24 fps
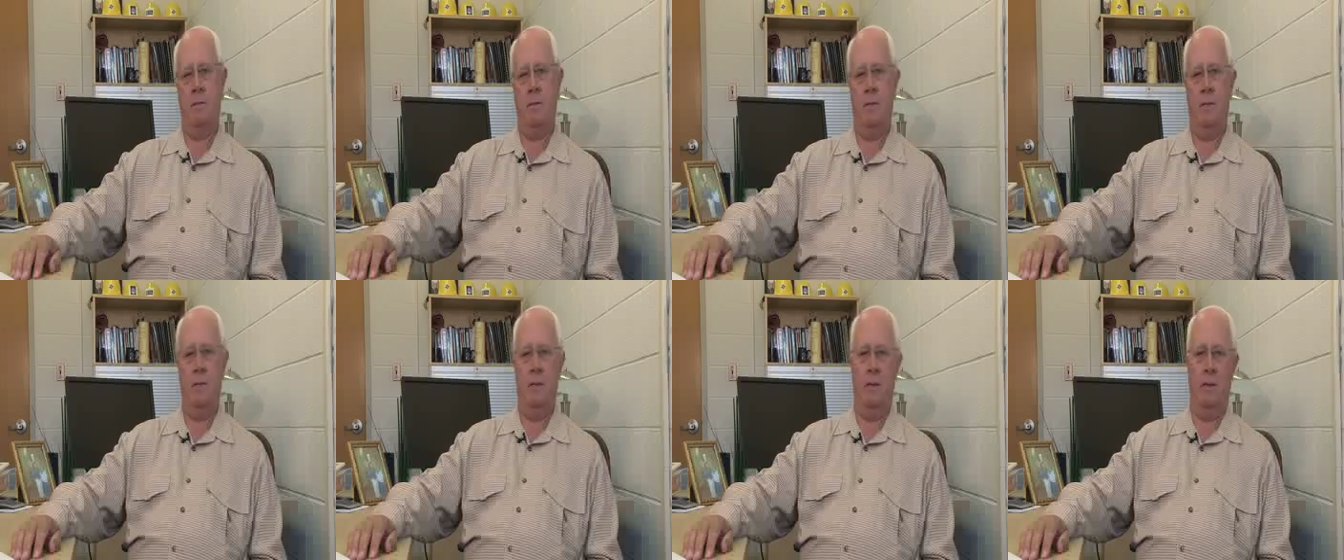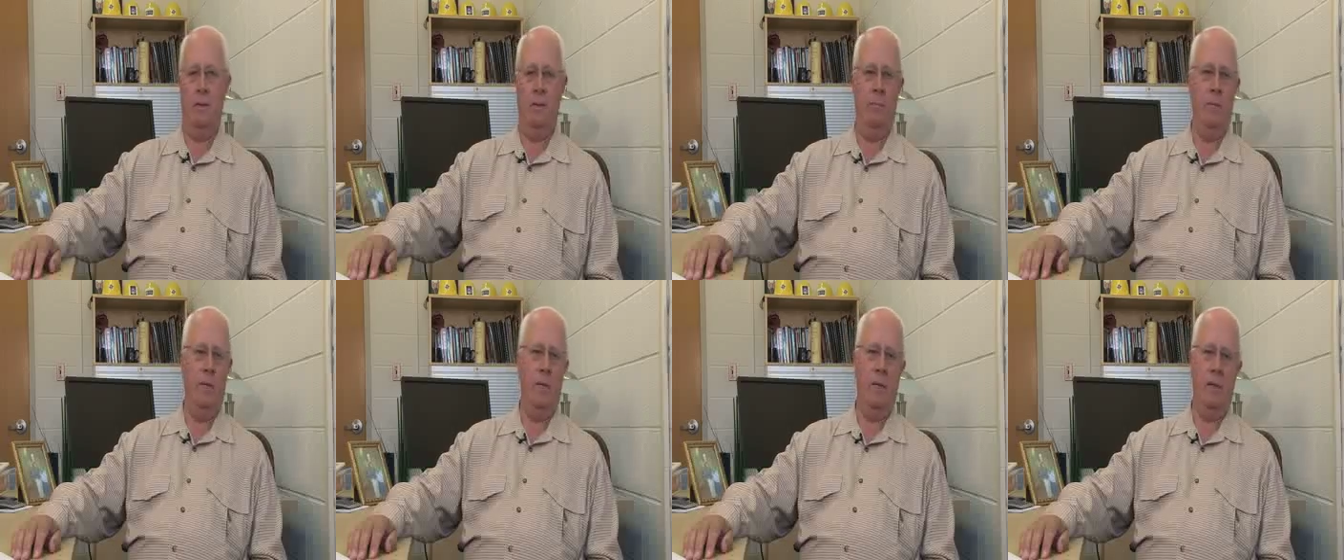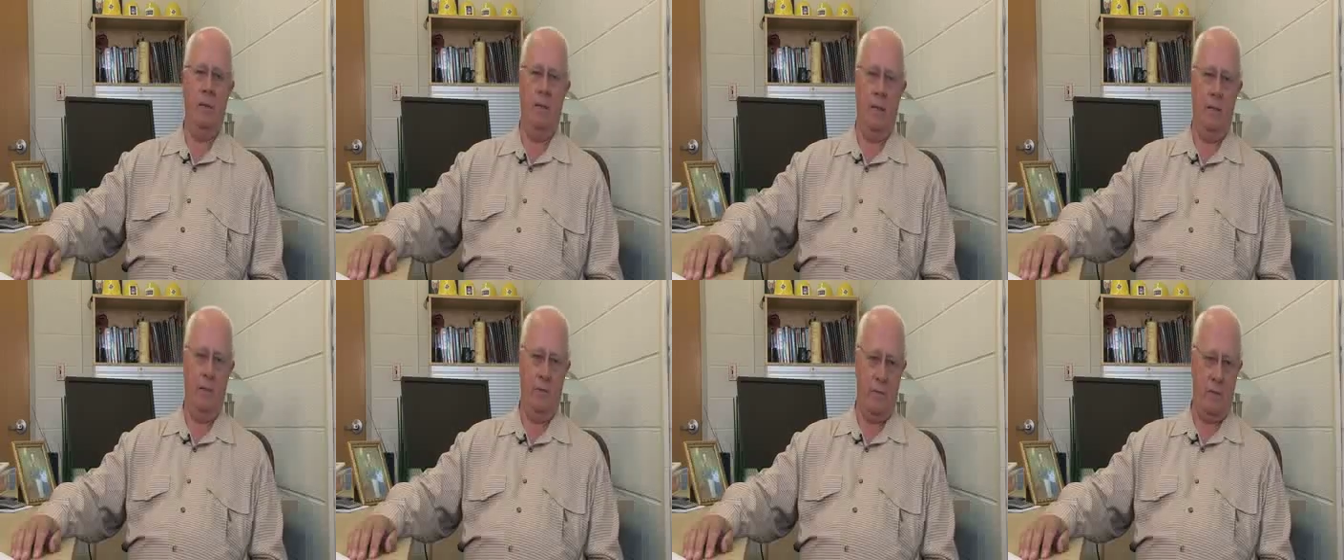There are many
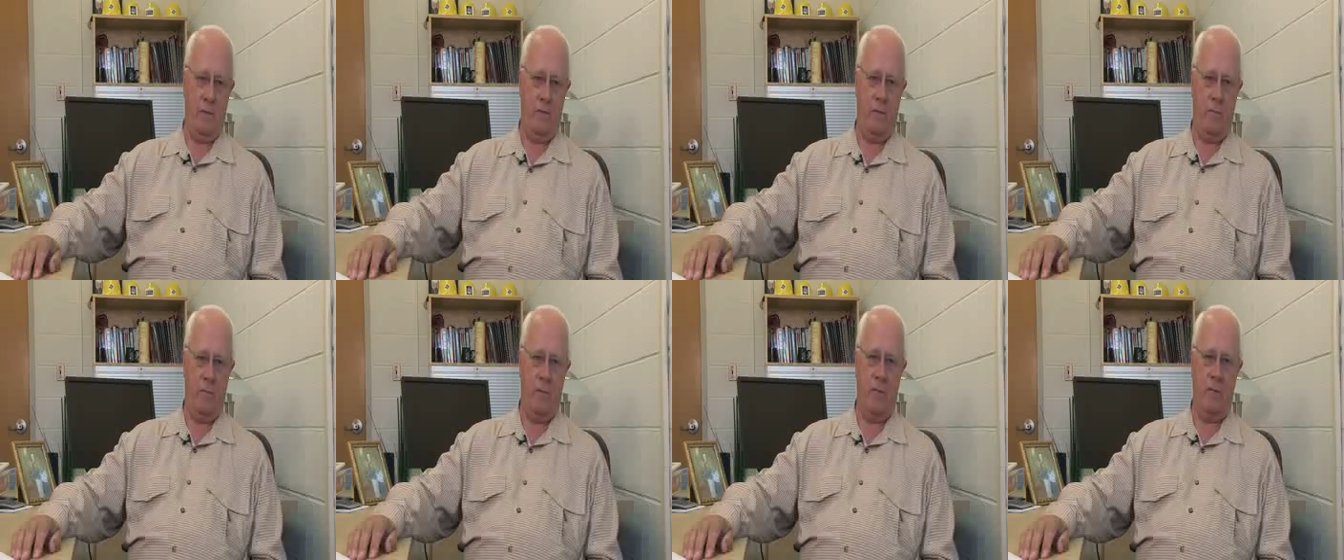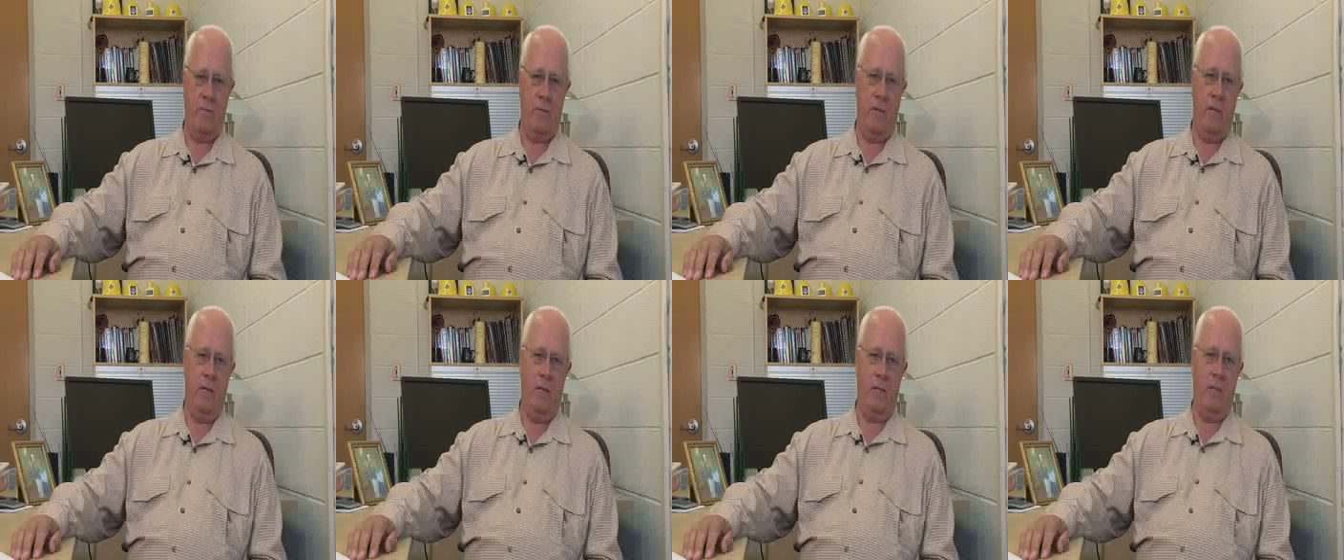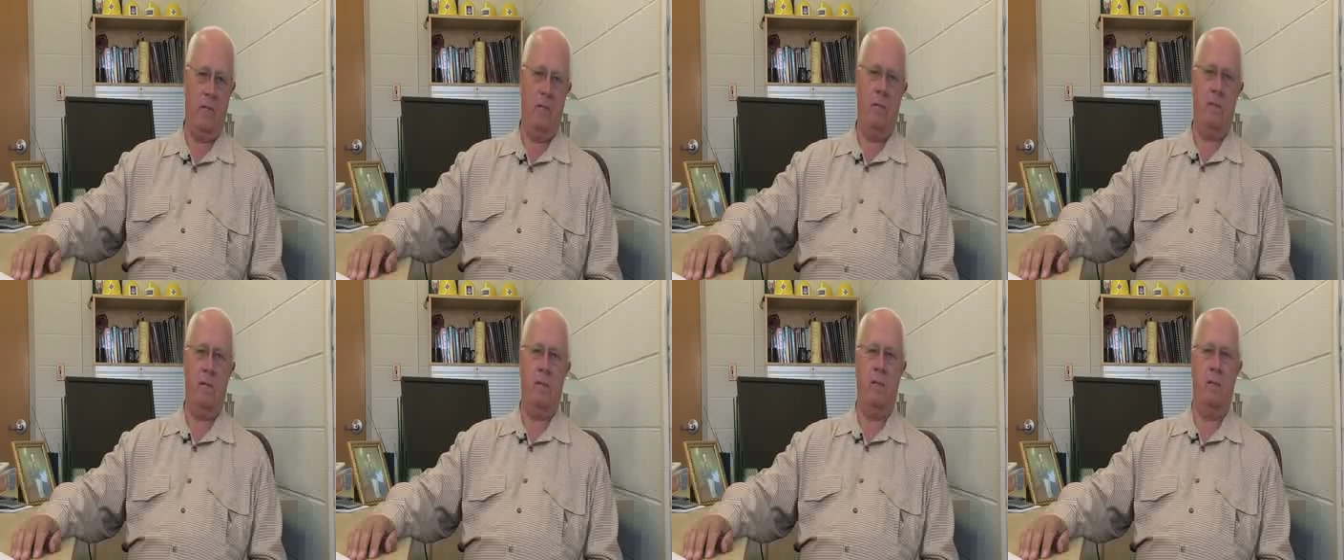levels of specification
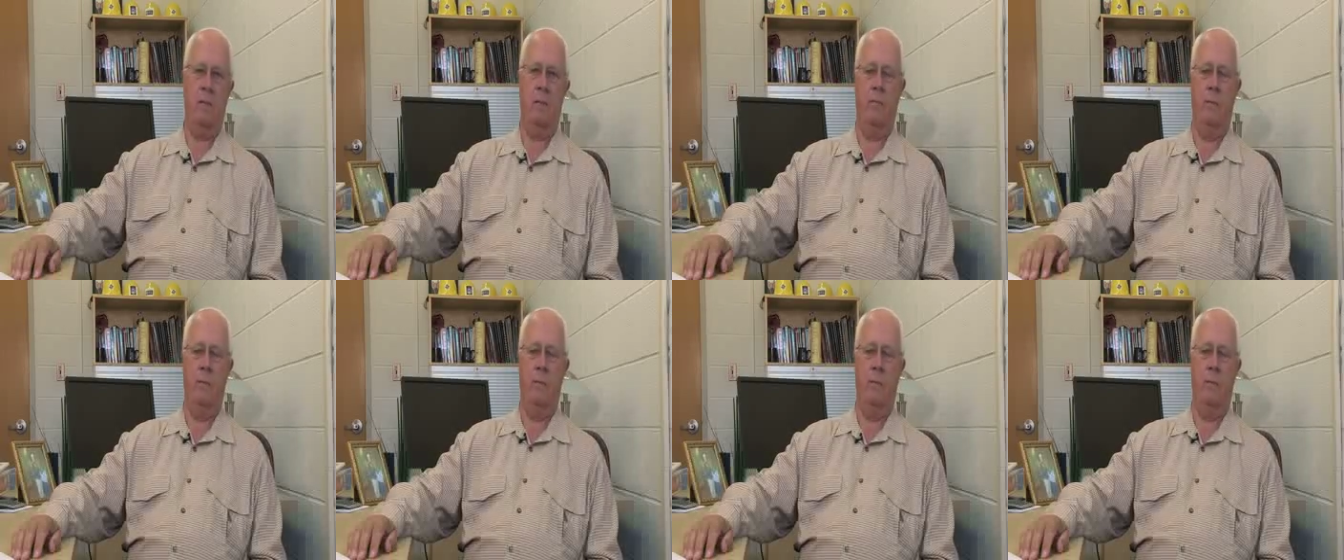actually,